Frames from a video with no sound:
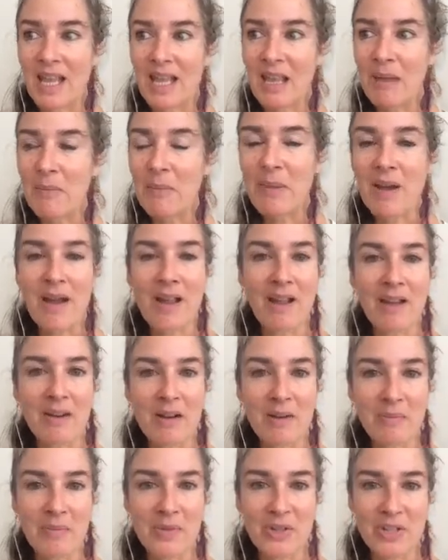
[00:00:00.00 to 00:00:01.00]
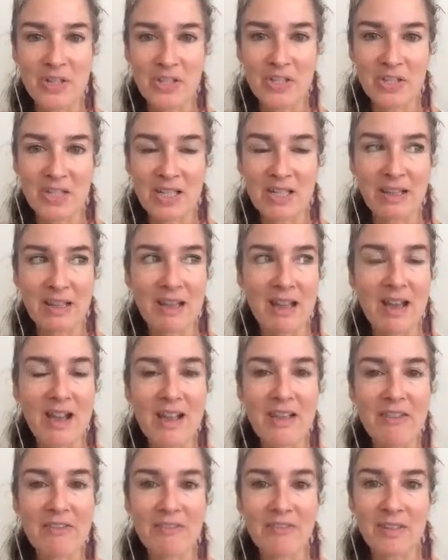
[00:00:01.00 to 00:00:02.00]
by our immersion in
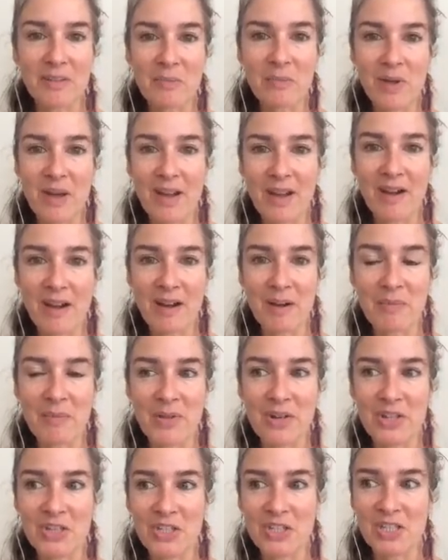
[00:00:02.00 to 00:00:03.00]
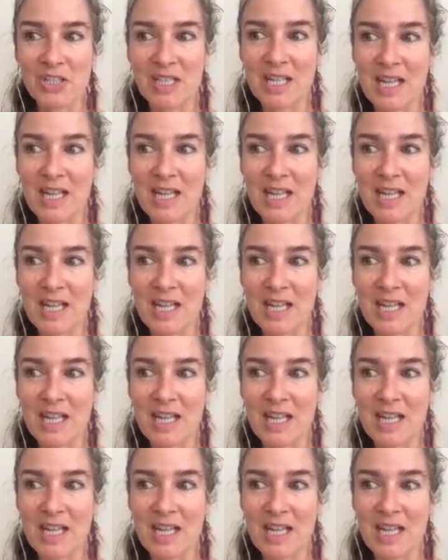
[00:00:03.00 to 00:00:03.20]
life and by our immersion